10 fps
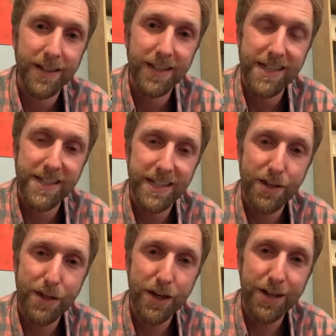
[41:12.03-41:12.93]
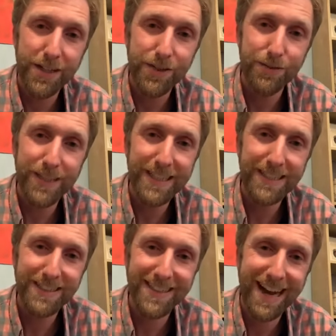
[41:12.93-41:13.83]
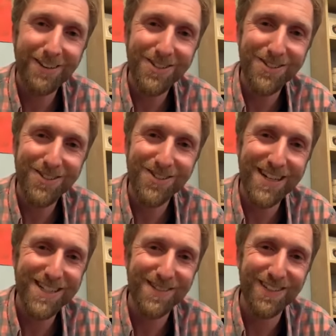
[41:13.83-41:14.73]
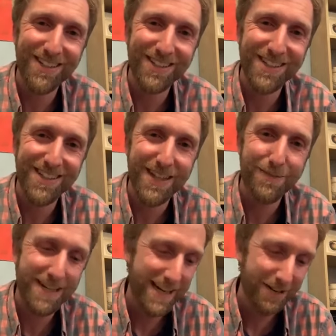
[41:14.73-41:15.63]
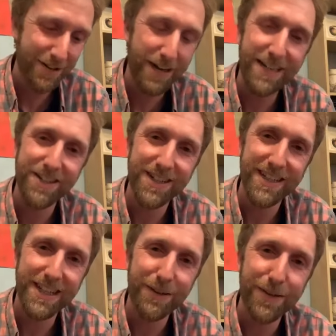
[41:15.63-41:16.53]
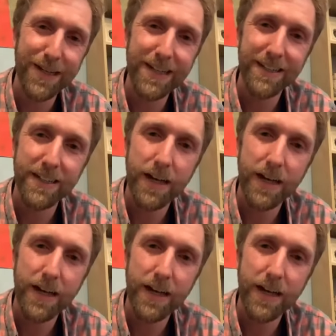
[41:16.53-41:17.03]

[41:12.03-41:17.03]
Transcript: Is it cathartic to read? I was so stressed about this. I mean, I don't know. I just get that way.